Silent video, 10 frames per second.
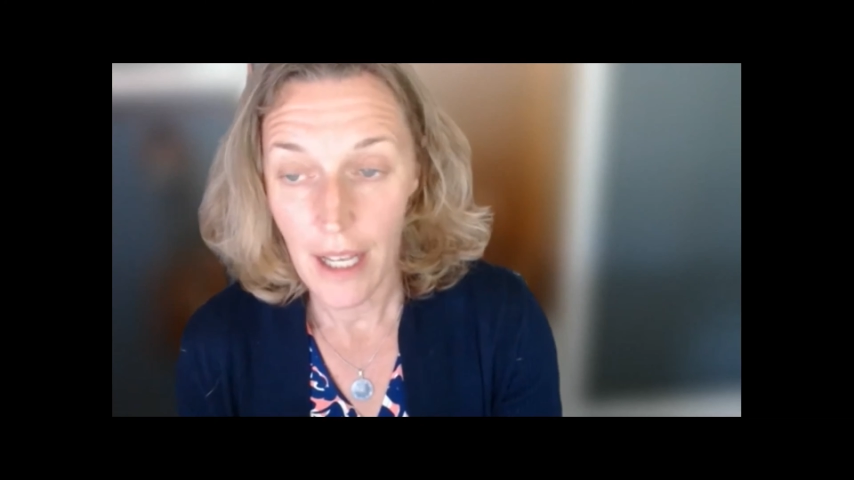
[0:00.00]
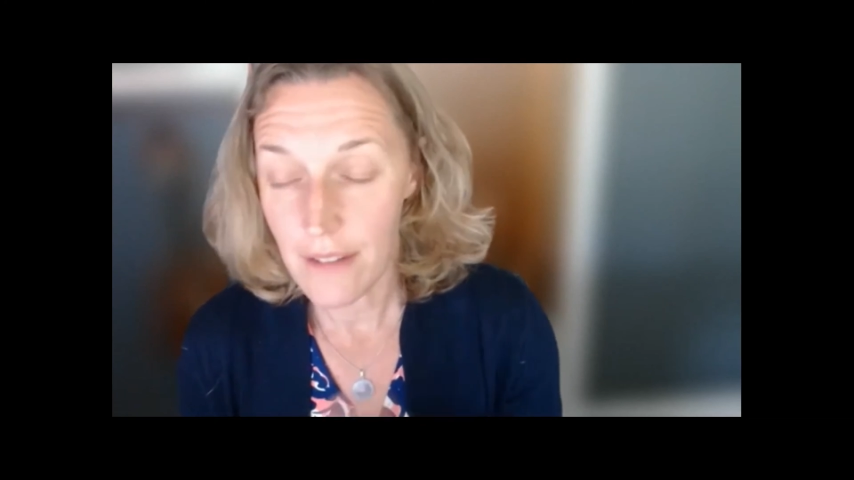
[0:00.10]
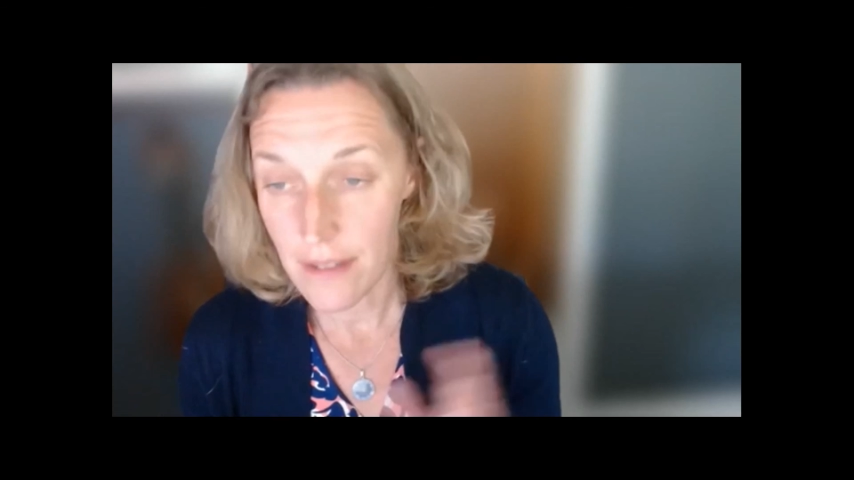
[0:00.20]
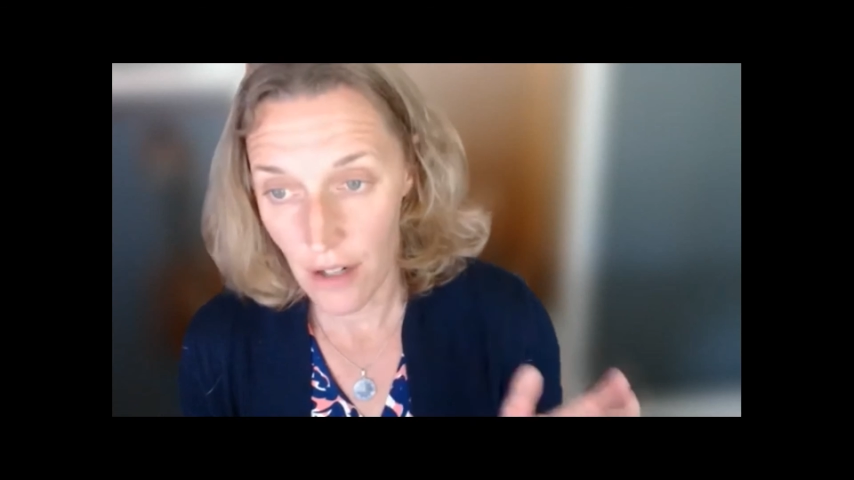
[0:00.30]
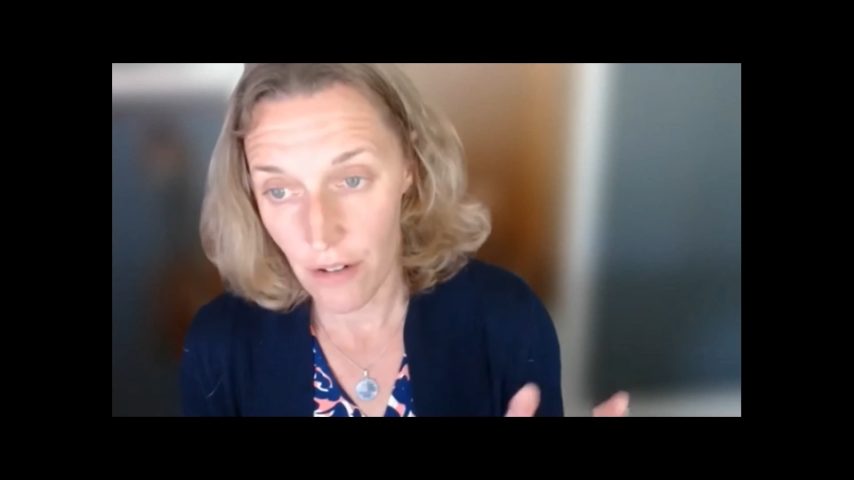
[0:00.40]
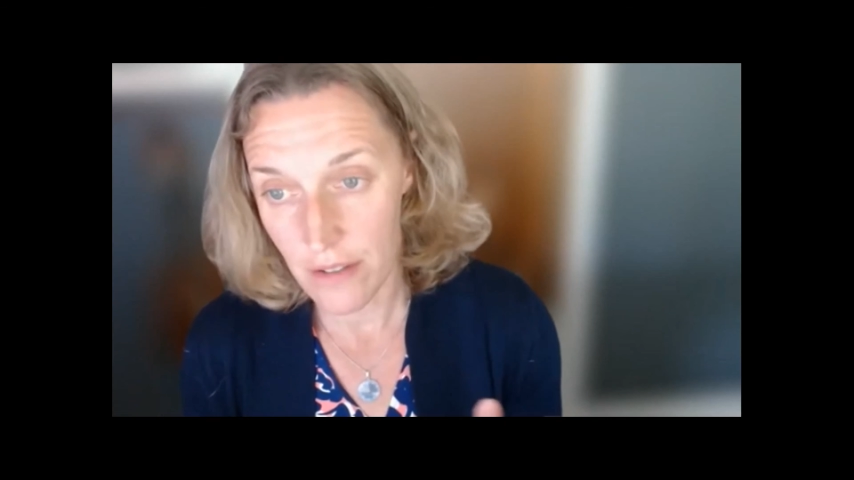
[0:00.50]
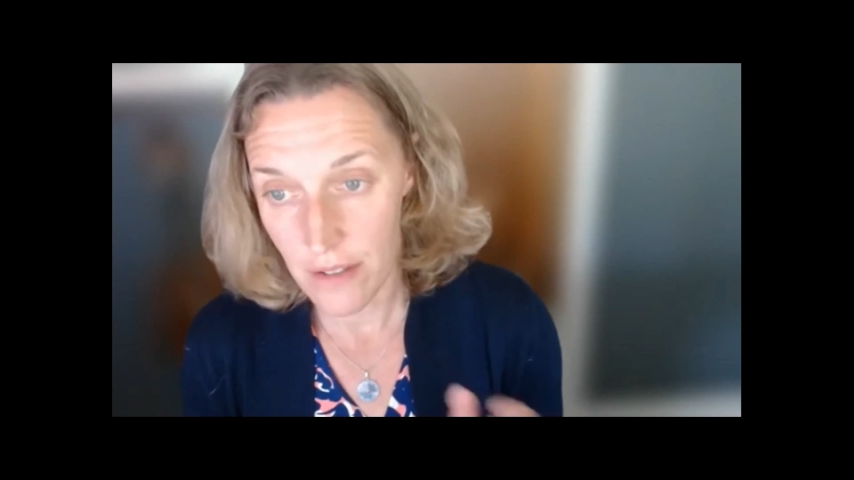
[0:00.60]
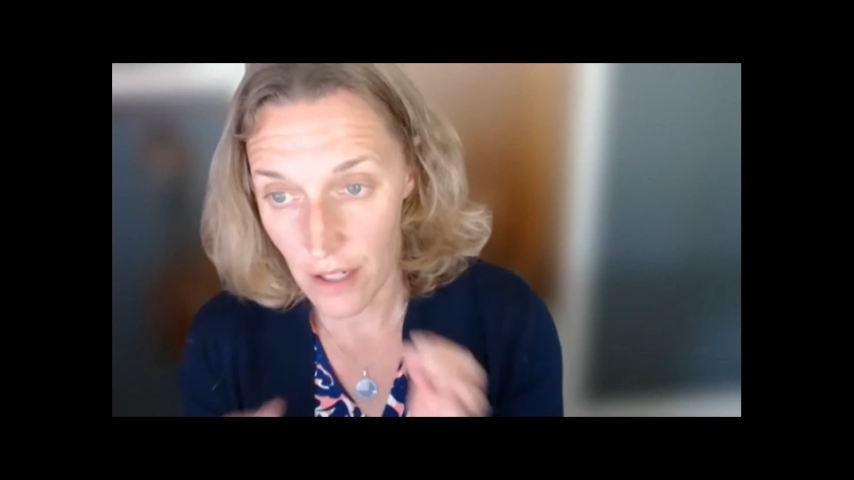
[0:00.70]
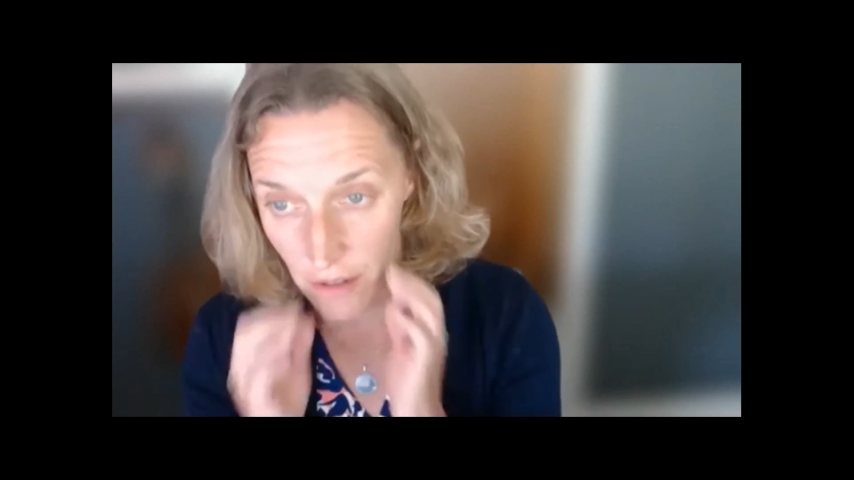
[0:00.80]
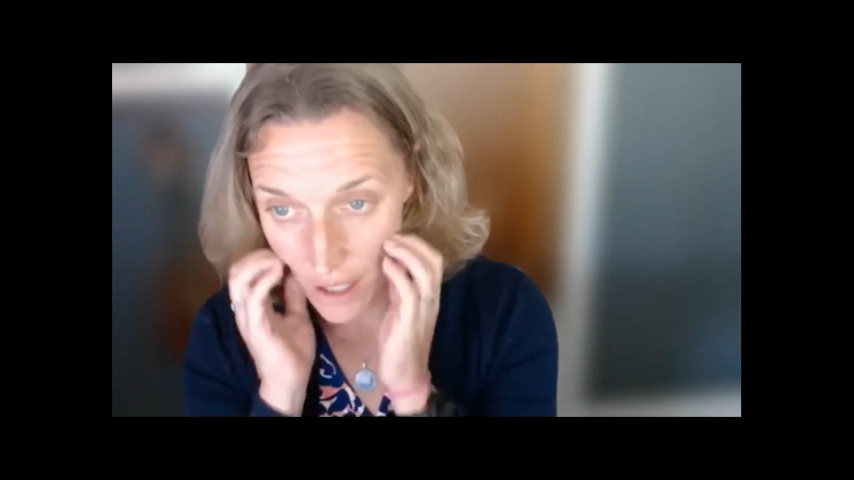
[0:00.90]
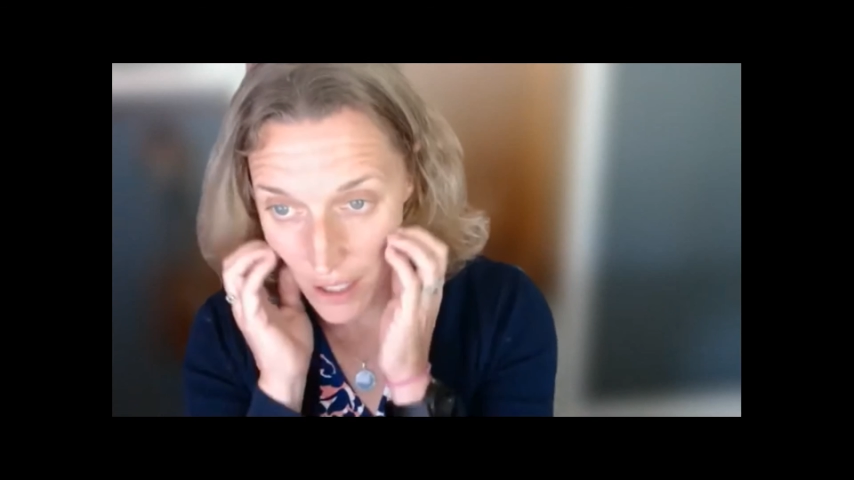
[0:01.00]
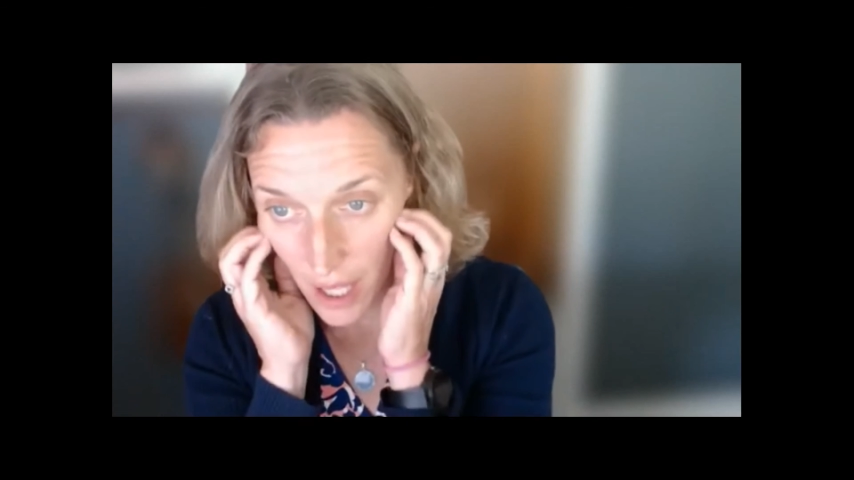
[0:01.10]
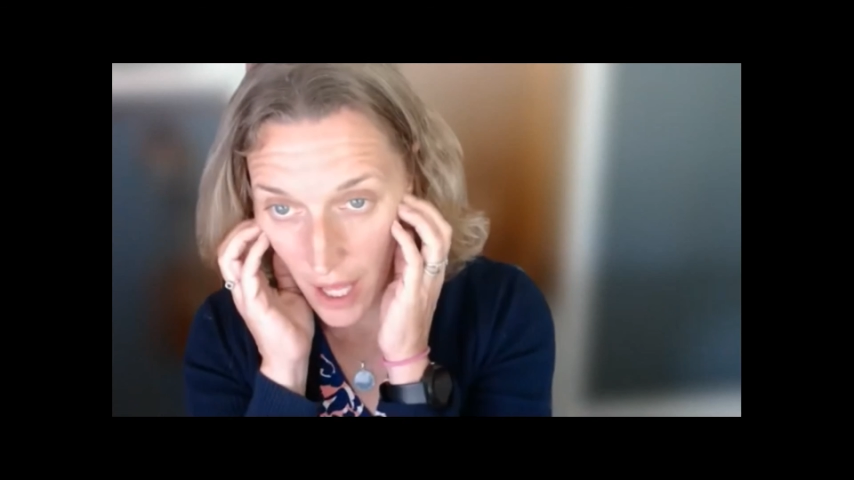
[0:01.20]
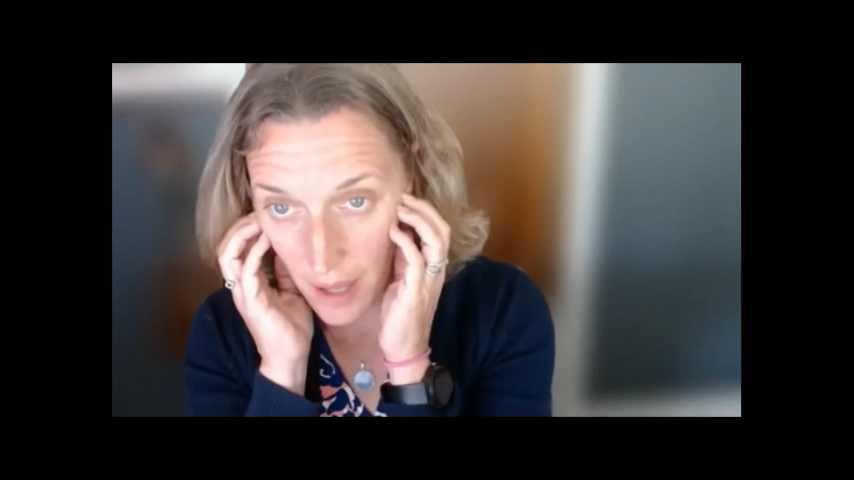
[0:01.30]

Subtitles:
et cetera, et cetera.